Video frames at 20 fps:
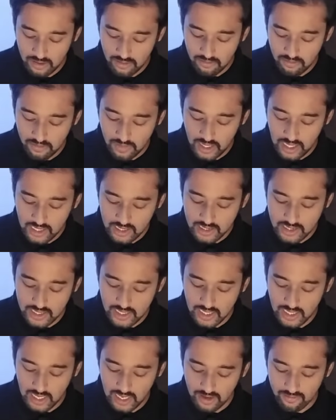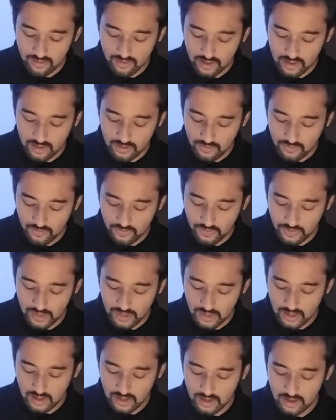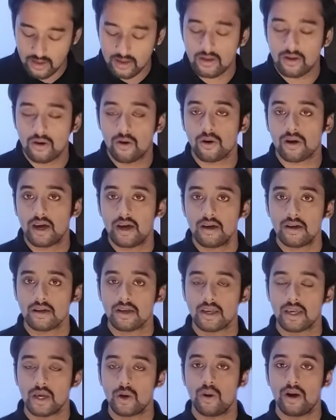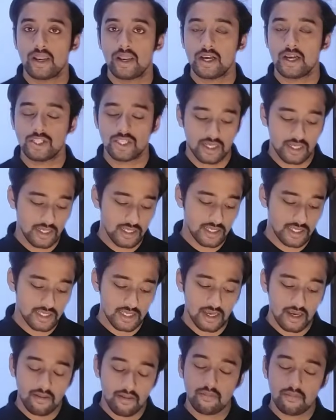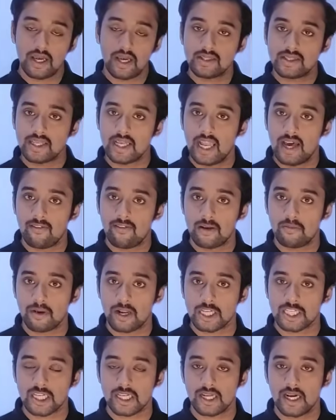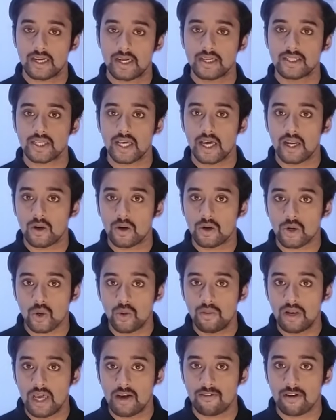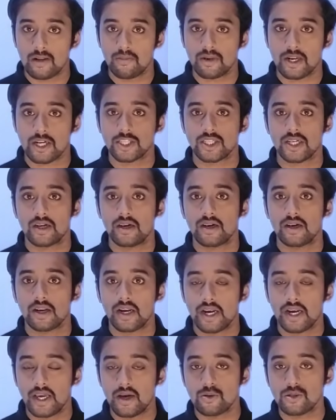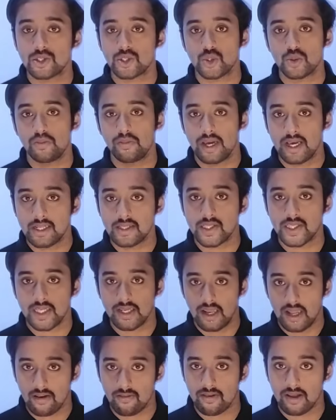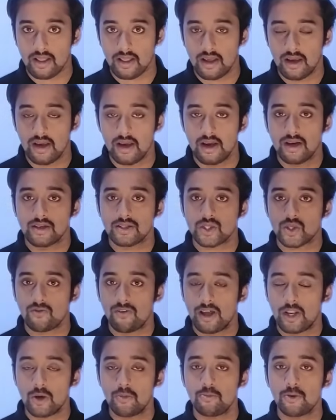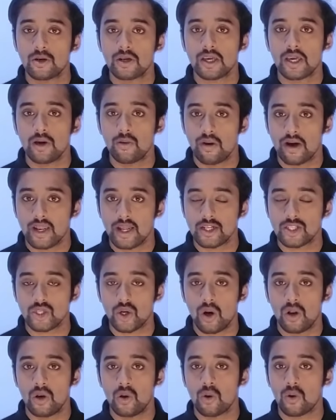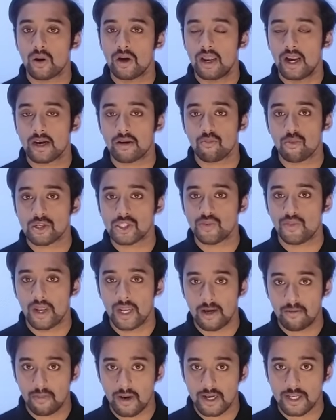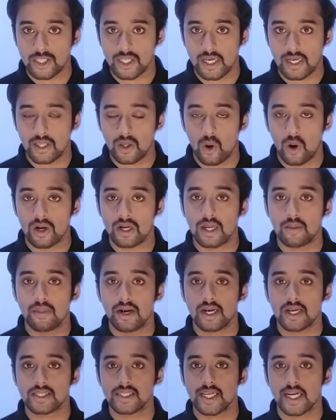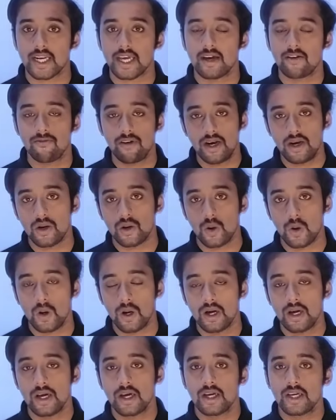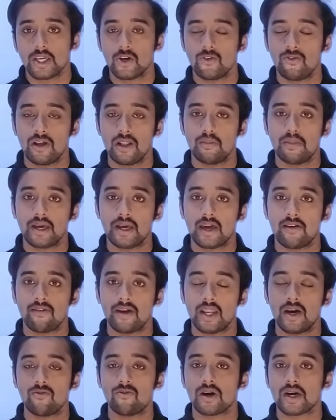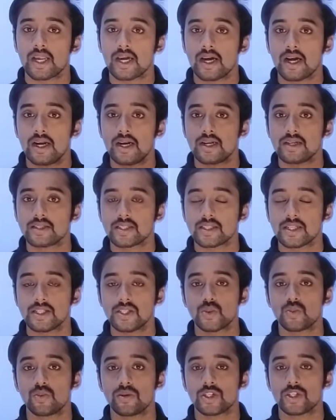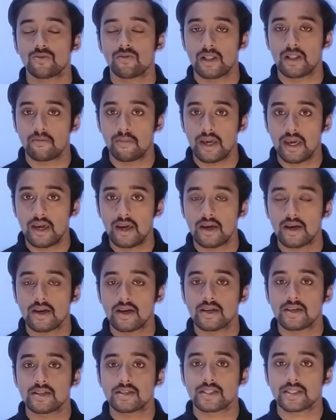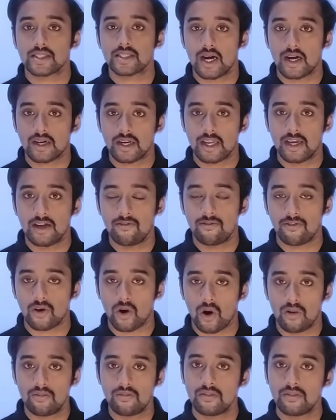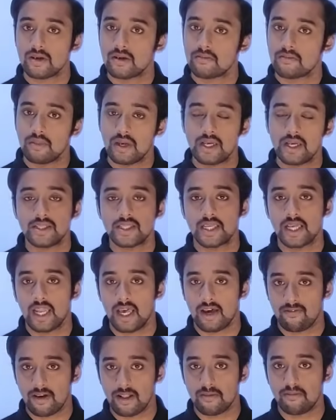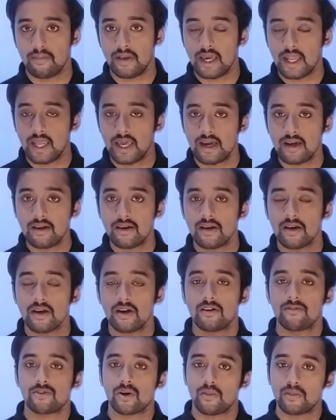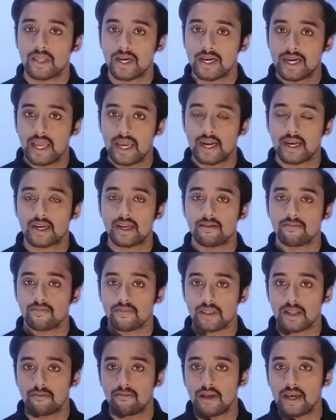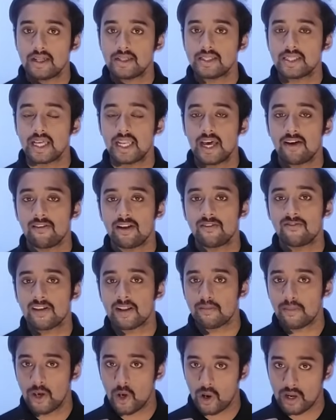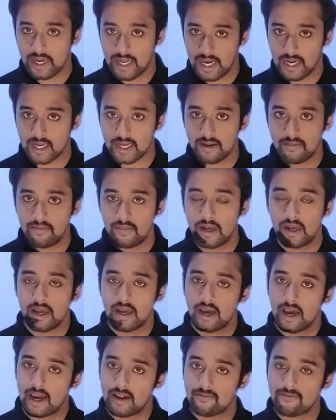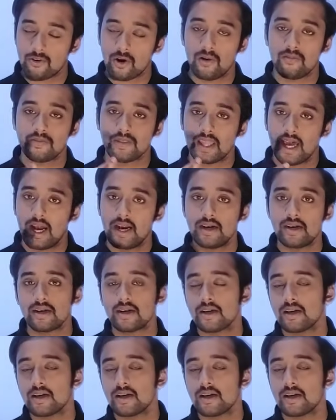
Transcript: mean sea level. Okay, QNH is mean sea level pressure, that is aerodrome level pressure reduced to mean sea level. So when you put QNH, or local atmospheric pressure, in the altimeter setting window, you will be given a vertical distance which will be starting from mean sea level, meaning from the datum, the mean sea level will be your datum, and from that